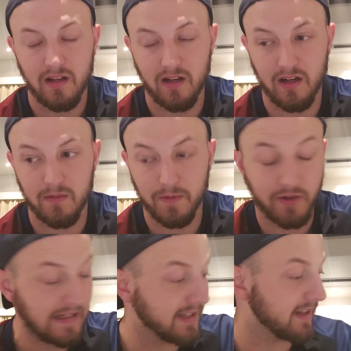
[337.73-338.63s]
The
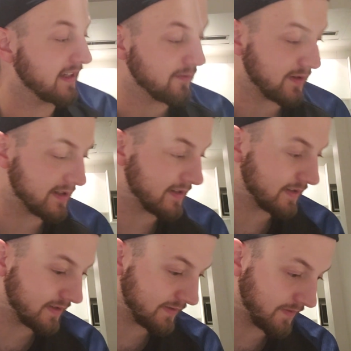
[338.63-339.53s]
crazy thing
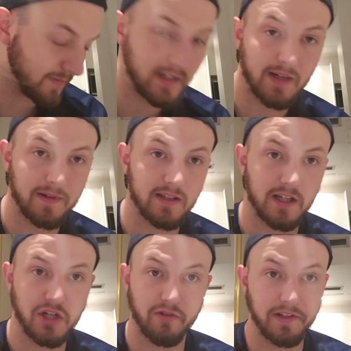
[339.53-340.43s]
was, for me coming to
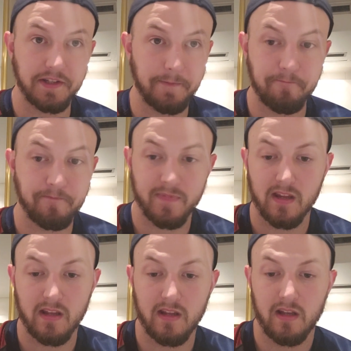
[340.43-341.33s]
Australia,
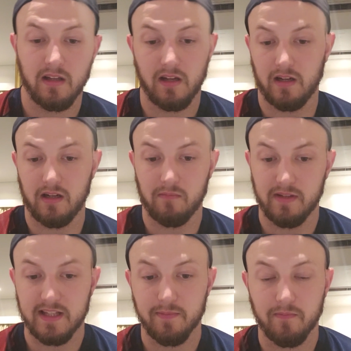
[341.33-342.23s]

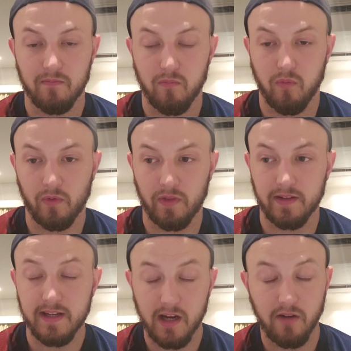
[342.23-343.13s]
it's when the
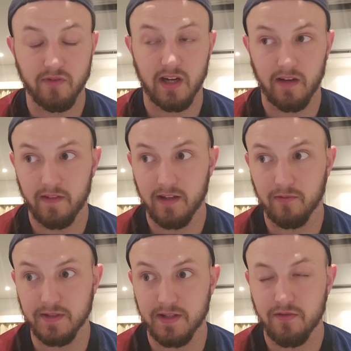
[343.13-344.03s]
day I arrived, it
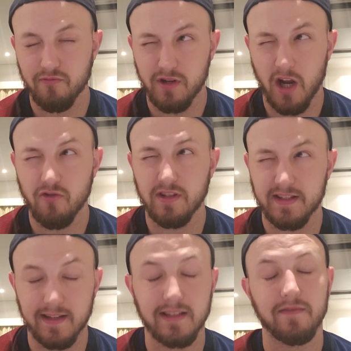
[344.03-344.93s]
was
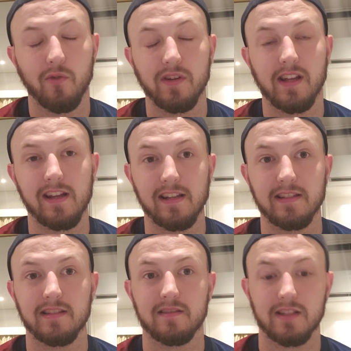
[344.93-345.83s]
364
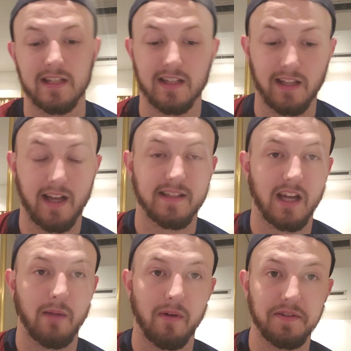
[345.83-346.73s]
days since the last
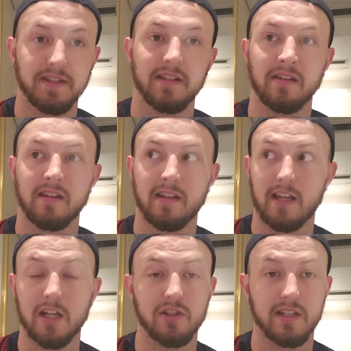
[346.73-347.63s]
time I was in an
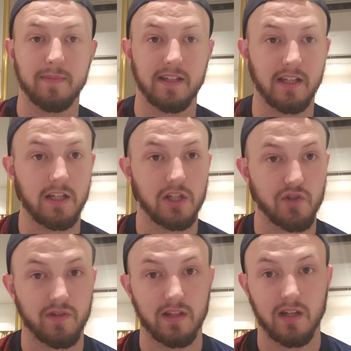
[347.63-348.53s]
English-speaking
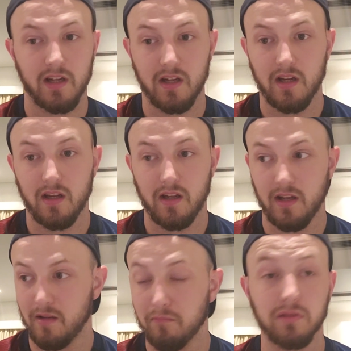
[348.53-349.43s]
country,
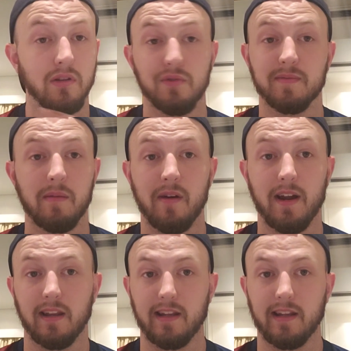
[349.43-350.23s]
and it blows my mind.